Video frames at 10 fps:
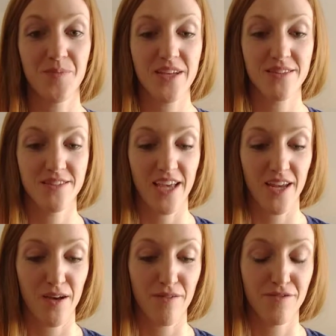instead
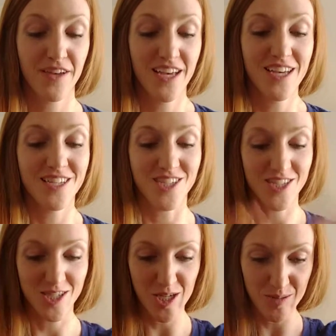of
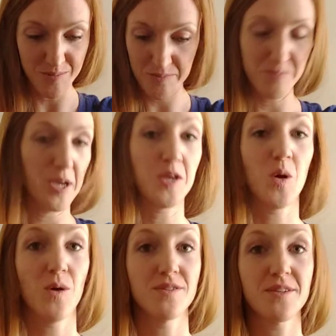just big
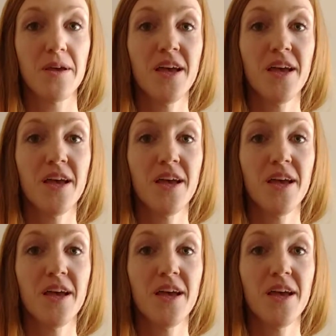goals.